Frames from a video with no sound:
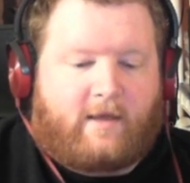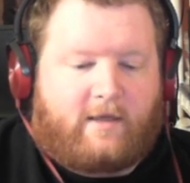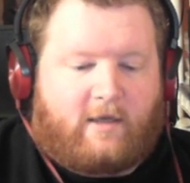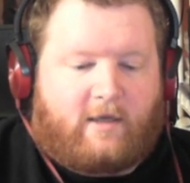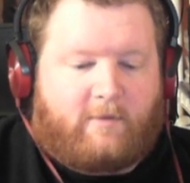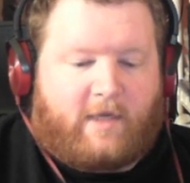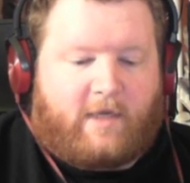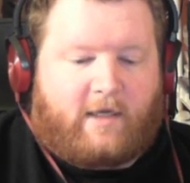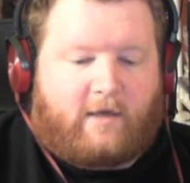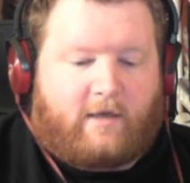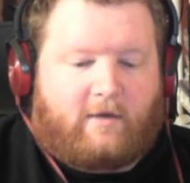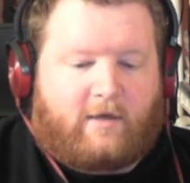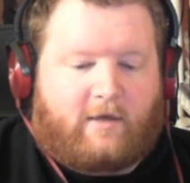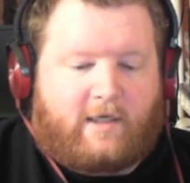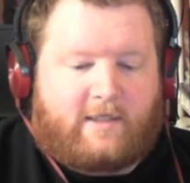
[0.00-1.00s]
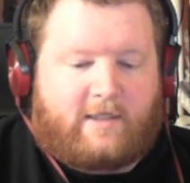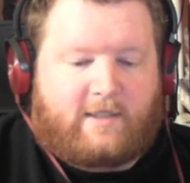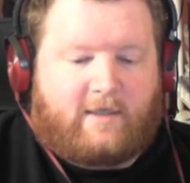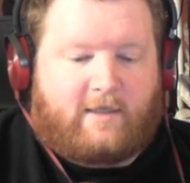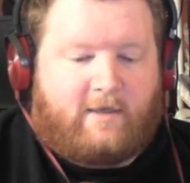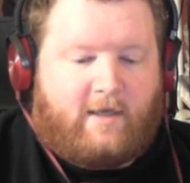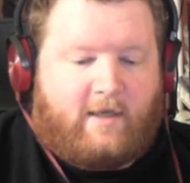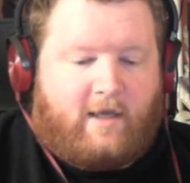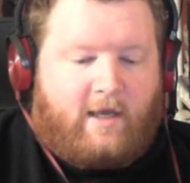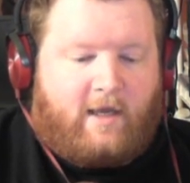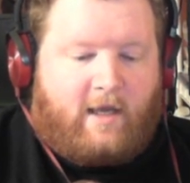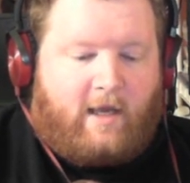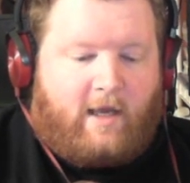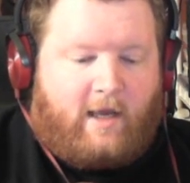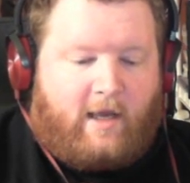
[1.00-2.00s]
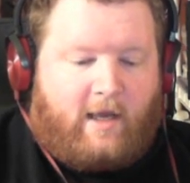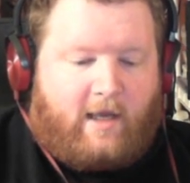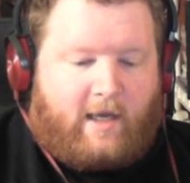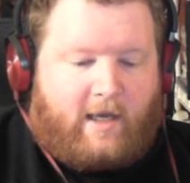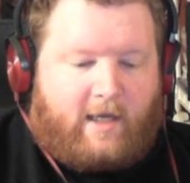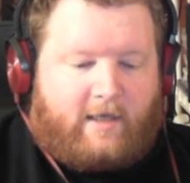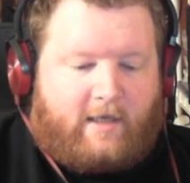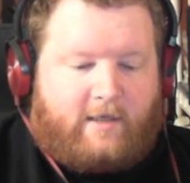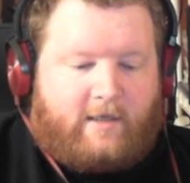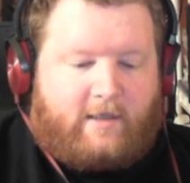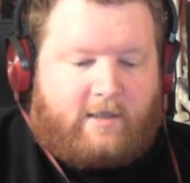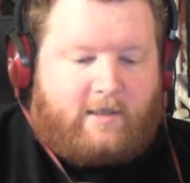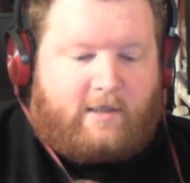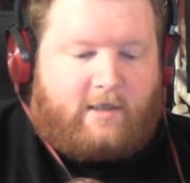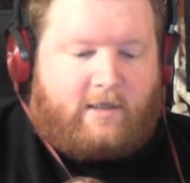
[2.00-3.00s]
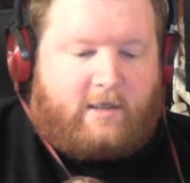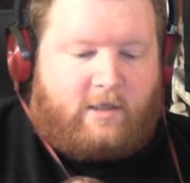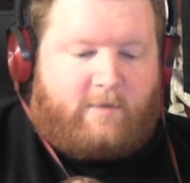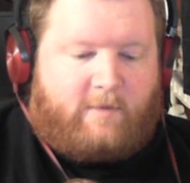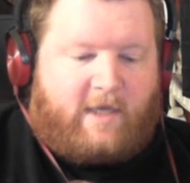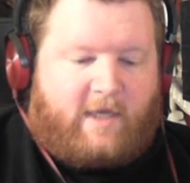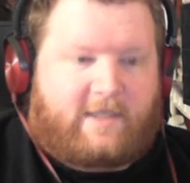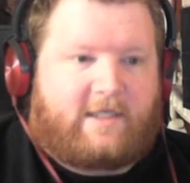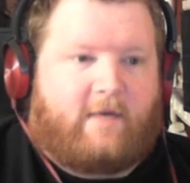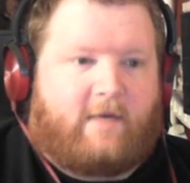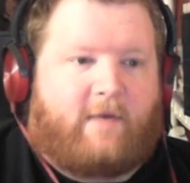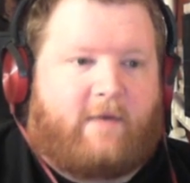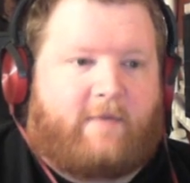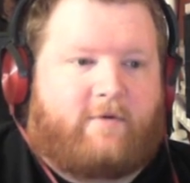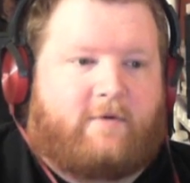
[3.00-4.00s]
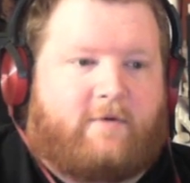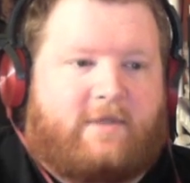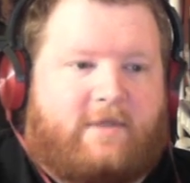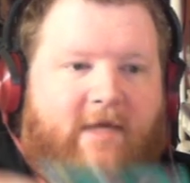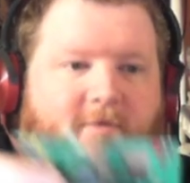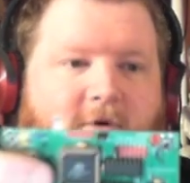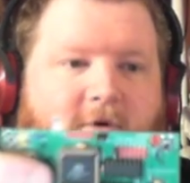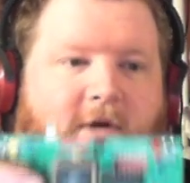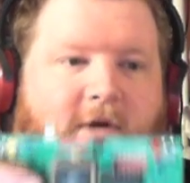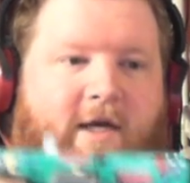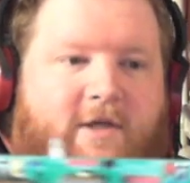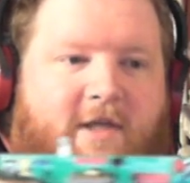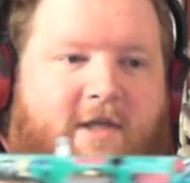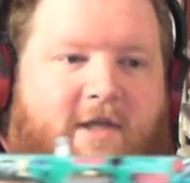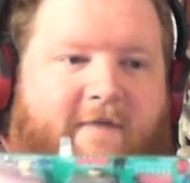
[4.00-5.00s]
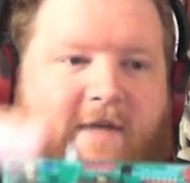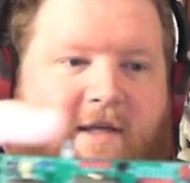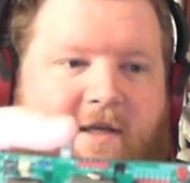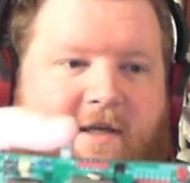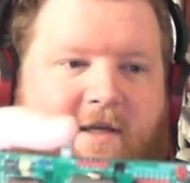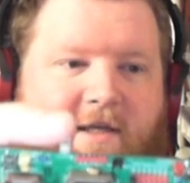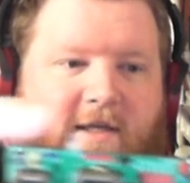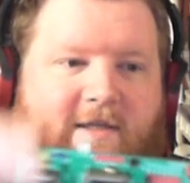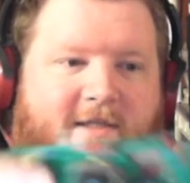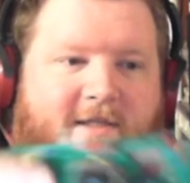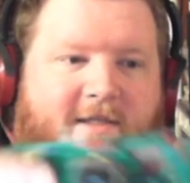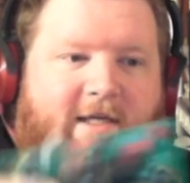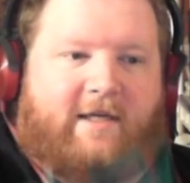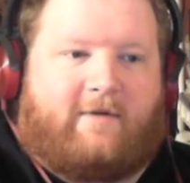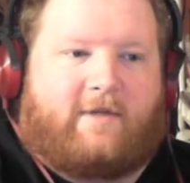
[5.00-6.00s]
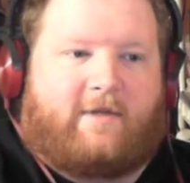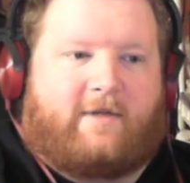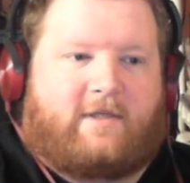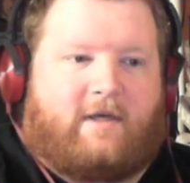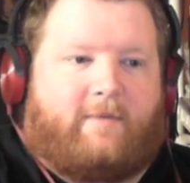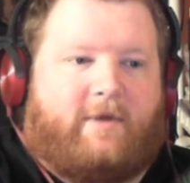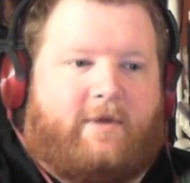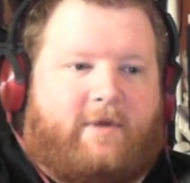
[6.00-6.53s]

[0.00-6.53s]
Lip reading: That'll make it a lot easier. And you may see on my prototype board I actually have an LED sticking out the top.